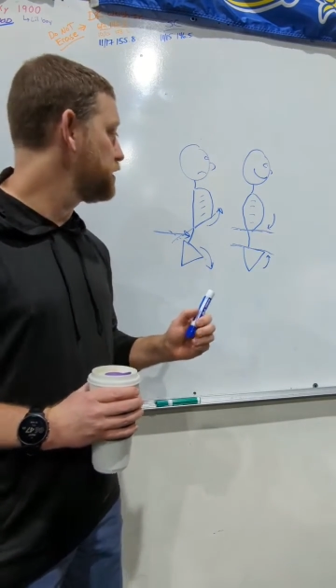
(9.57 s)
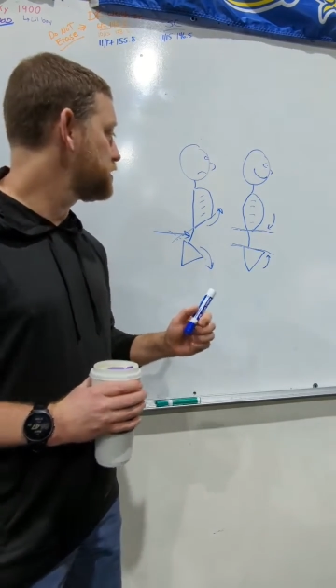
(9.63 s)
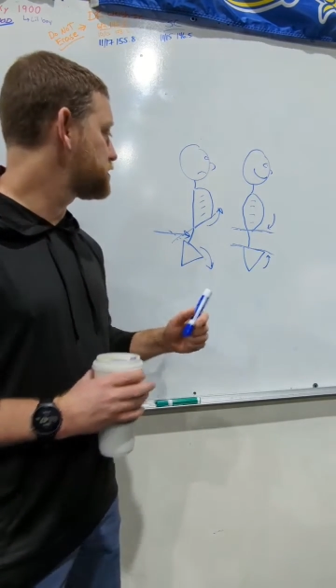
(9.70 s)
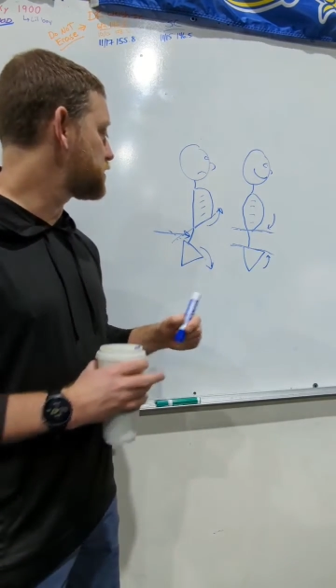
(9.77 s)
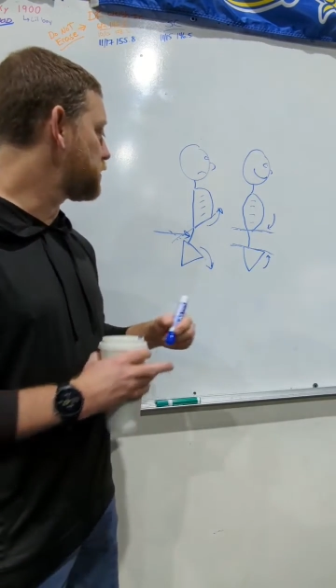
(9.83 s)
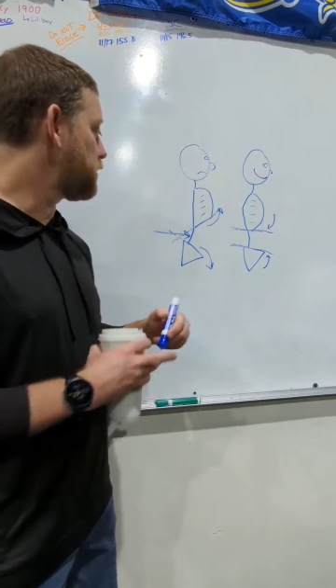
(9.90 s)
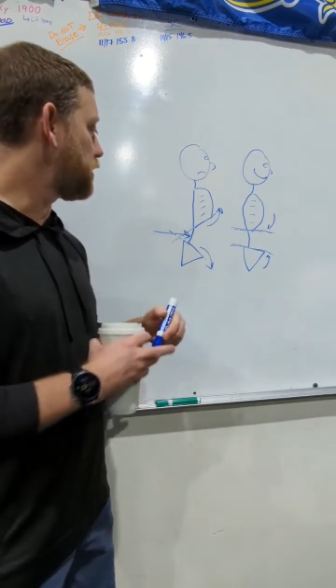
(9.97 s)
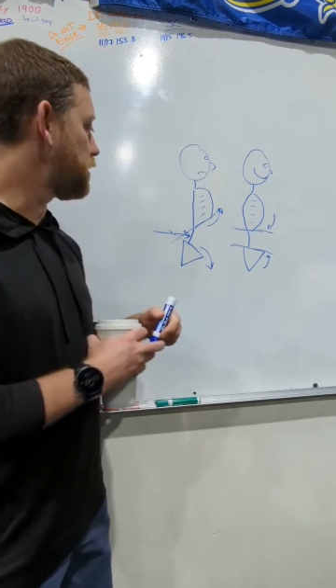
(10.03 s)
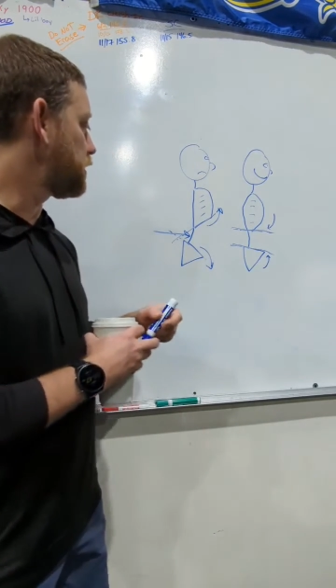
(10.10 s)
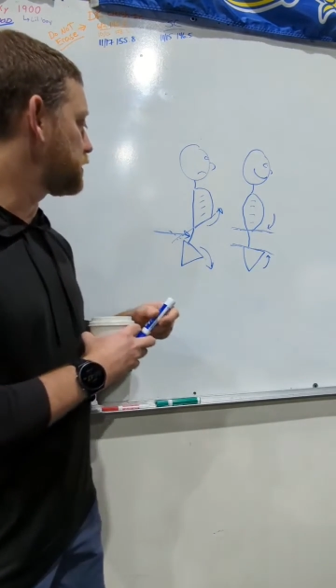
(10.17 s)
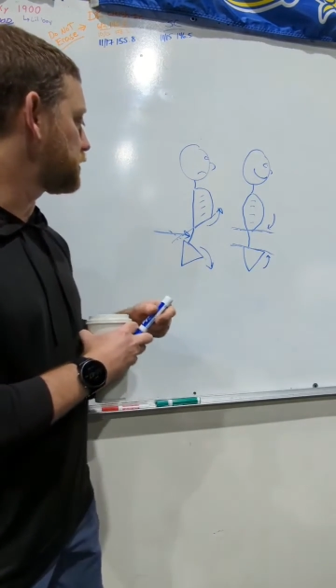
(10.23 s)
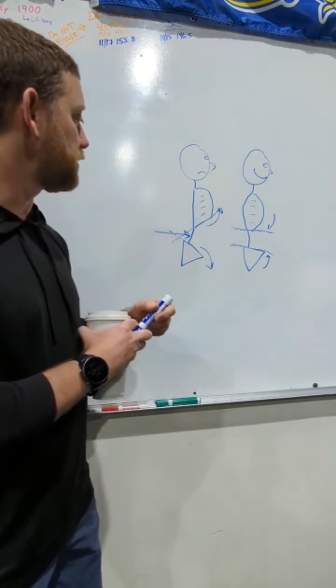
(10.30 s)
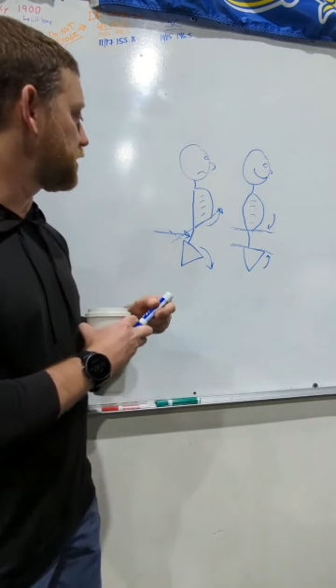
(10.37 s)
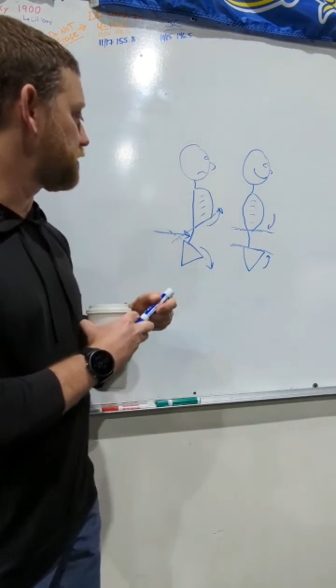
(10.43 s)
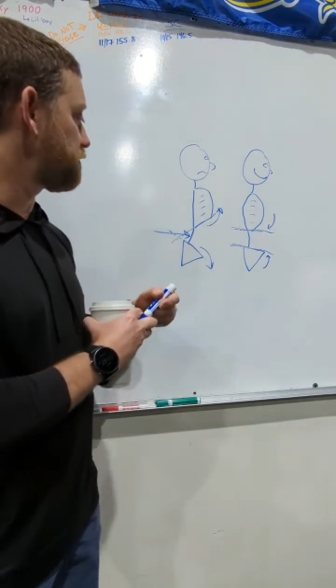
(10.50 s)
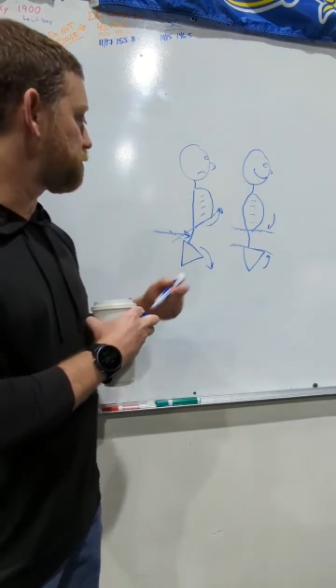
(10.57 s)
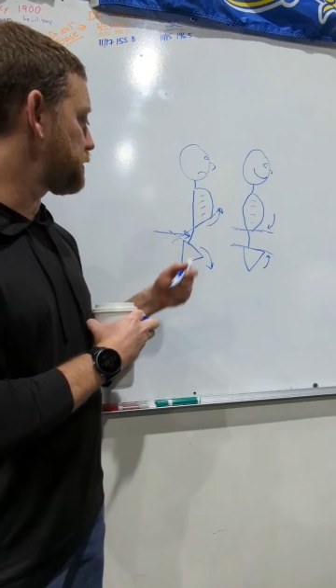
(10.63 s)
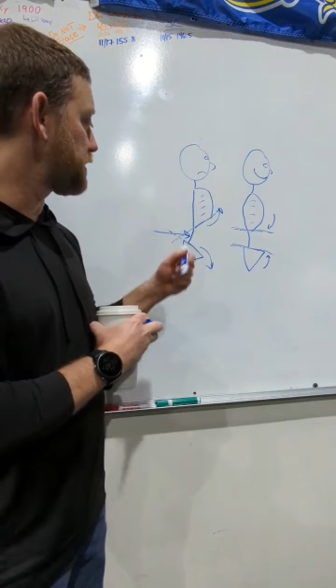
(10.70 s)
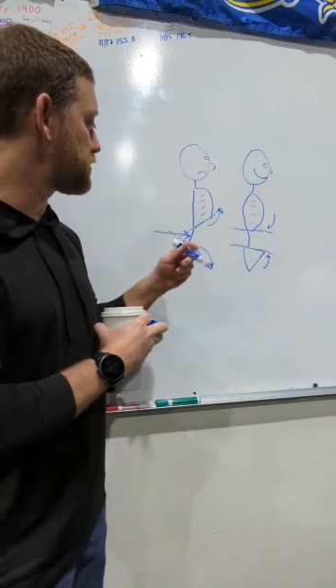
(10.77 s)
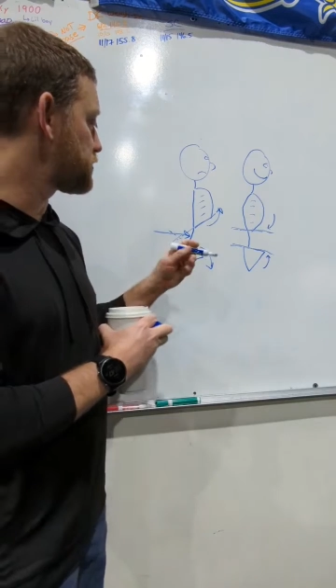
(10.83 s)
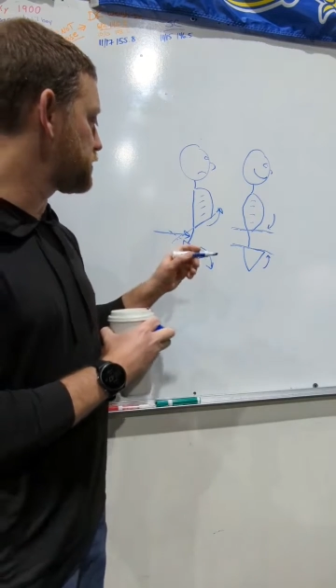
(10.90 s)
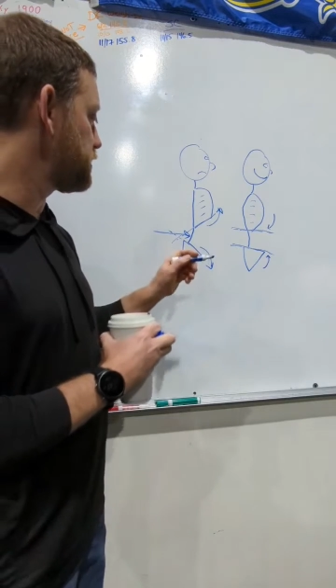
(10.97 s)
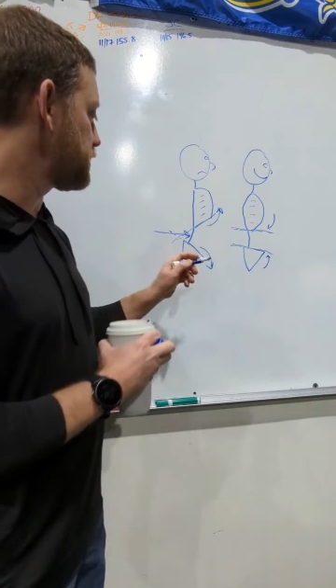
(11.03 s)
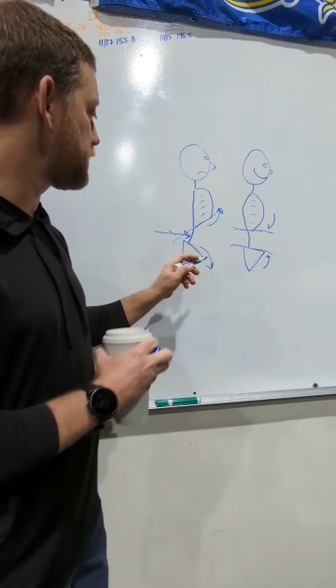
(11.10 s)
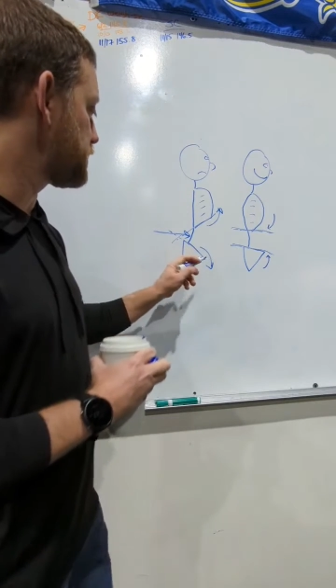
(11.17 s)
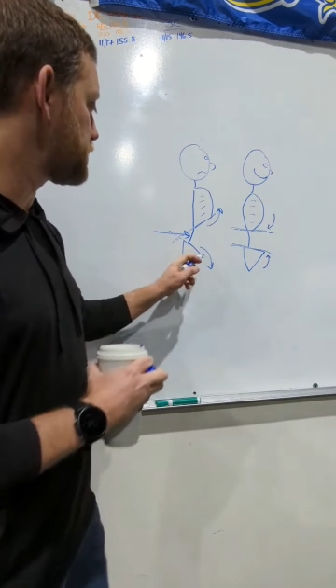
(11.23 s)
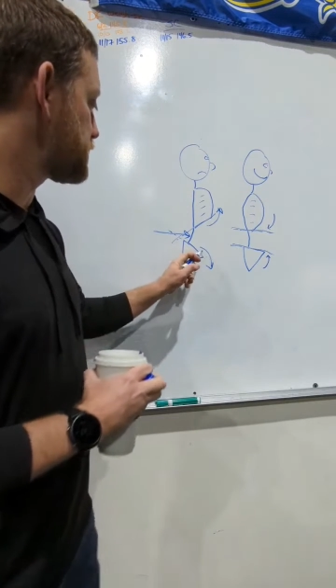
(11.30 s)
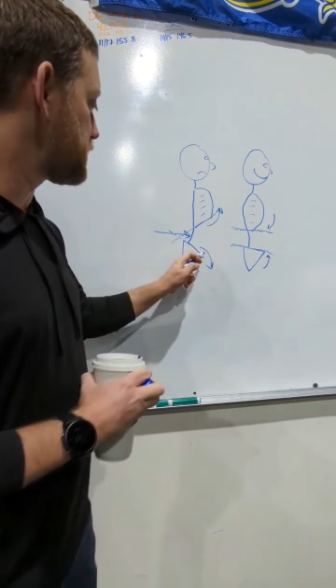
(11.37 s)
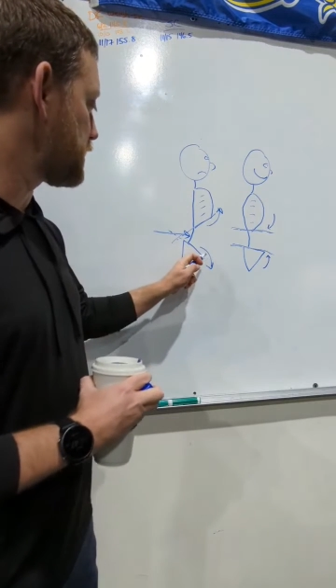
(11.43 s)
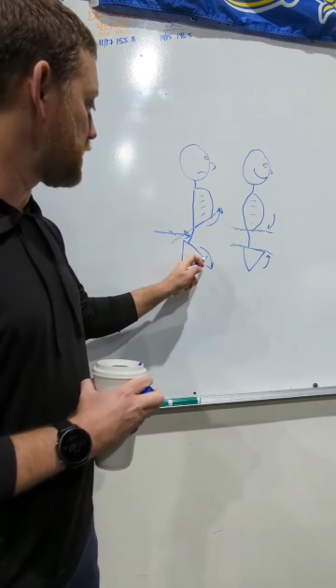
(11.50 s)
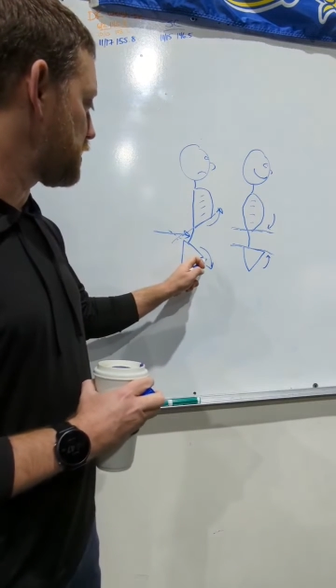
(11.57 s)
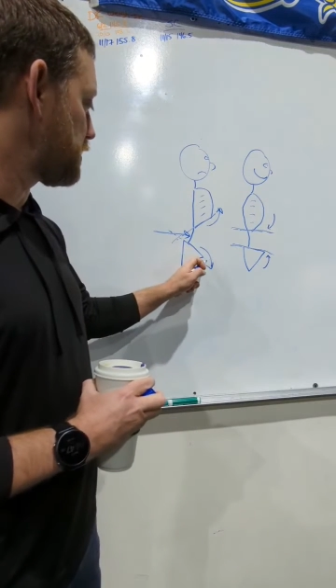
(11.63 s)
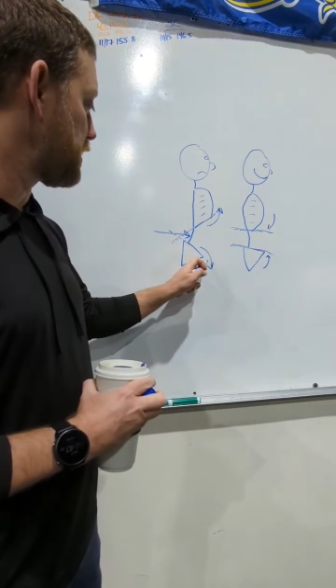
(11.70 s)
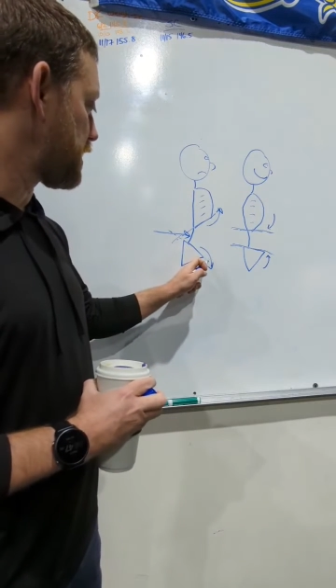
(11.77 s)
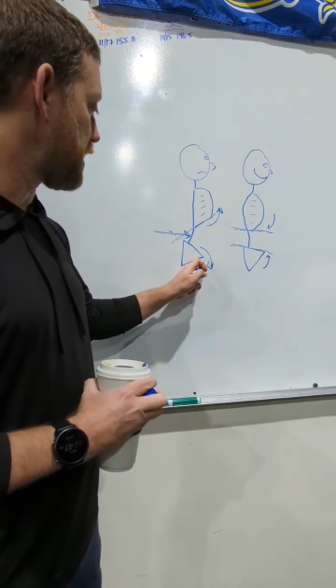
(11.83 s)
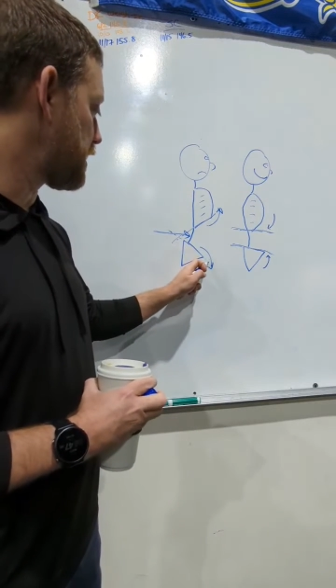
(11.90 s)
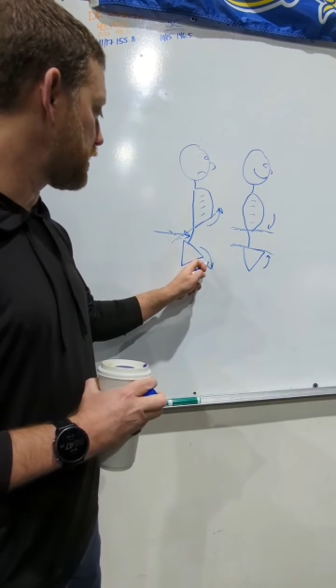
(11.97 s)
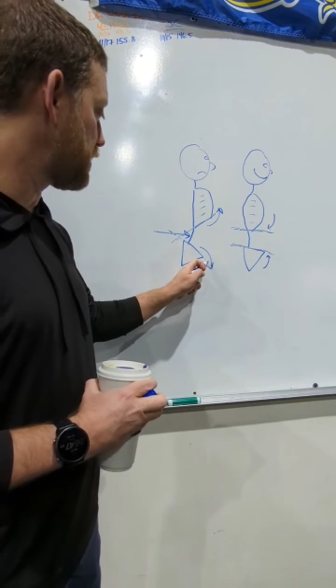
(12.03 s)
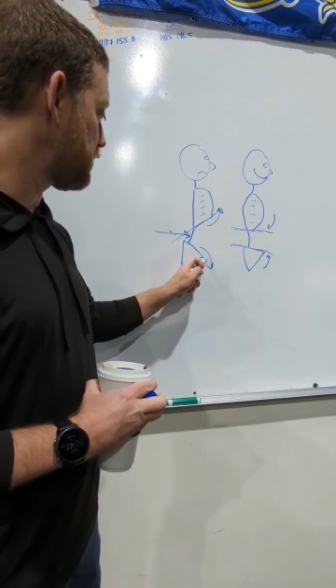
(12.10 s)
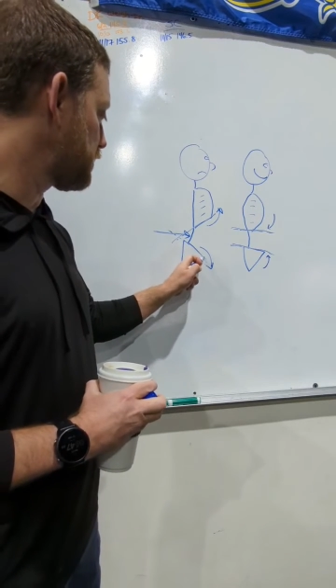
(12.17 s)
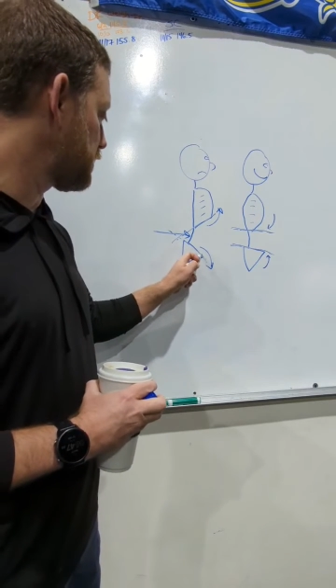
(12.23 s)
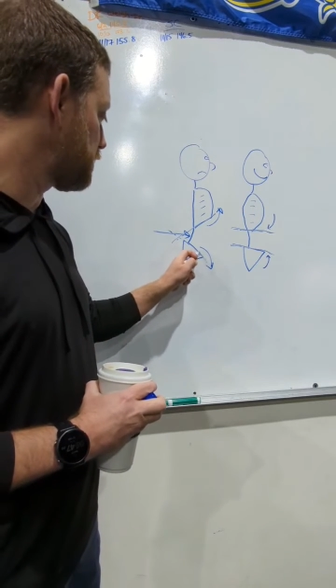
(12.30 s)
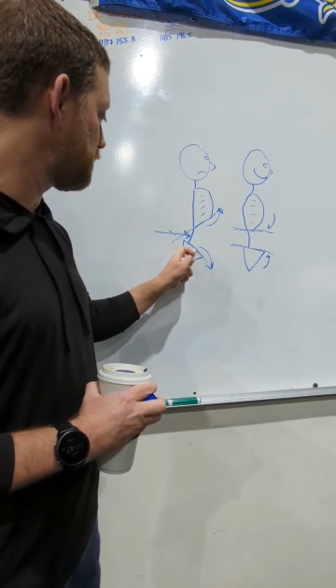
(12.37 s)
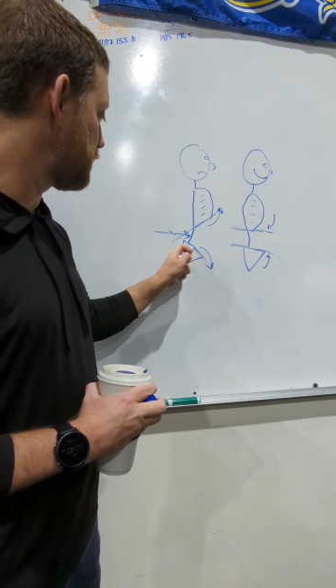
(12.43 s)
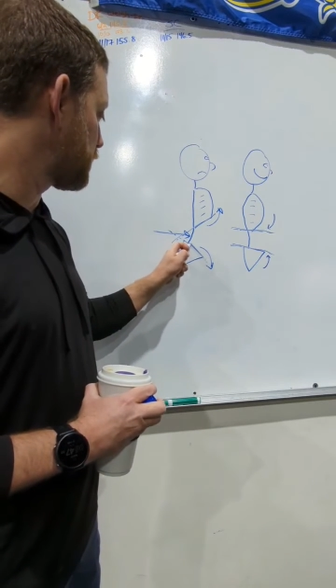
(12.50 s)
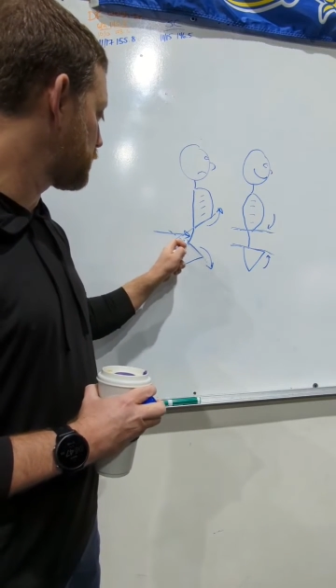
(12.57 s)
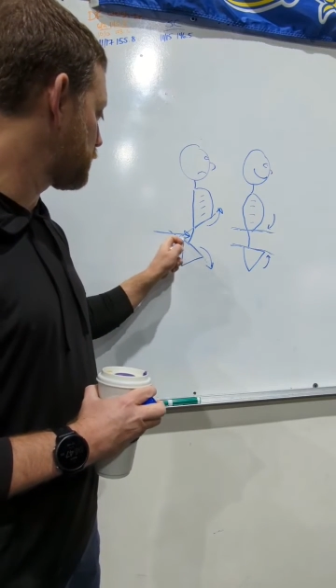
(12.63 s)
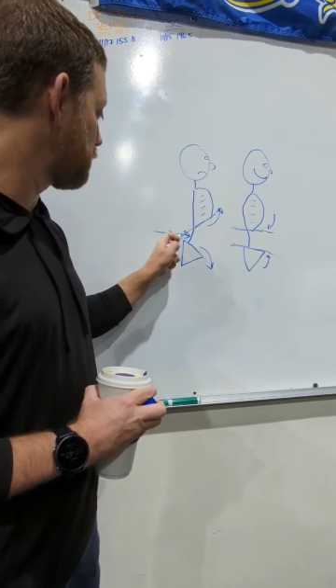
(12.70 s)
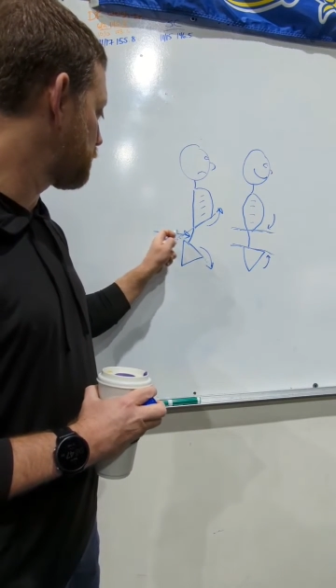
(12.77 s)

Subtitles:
So on the left picture, you can see how the angle of the